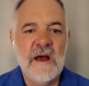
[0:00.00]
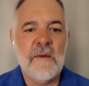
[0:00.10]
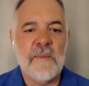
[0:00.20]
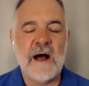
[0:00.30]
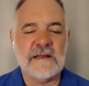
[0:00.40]

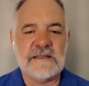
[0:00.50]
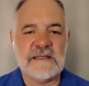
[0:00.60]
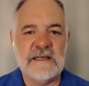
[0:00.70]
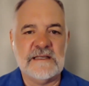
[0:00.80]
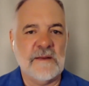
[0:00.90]

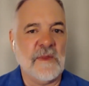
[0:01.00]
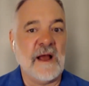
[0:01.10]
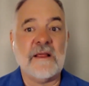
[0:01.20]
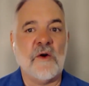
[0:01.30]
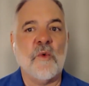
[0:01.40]
policies seem
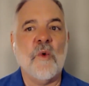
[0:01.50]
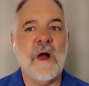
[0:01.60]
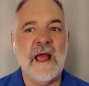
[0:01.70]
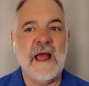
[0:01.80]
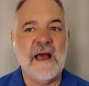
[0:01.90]
like they're
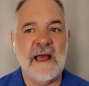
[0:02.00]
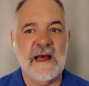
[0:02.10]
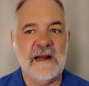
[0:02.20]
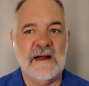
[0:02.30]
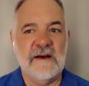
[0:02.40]
way
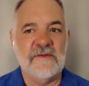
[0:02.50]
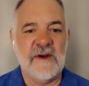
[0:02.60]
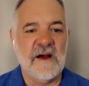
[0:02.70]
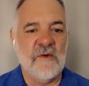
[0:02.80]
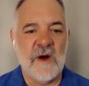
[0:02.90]
ahead of
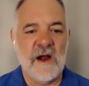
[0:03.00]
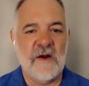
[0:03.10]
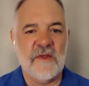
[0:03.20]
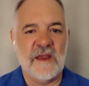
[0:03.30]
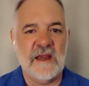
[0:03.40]

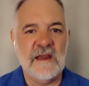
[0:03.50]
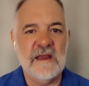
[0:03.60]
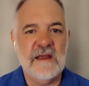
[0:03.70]
where the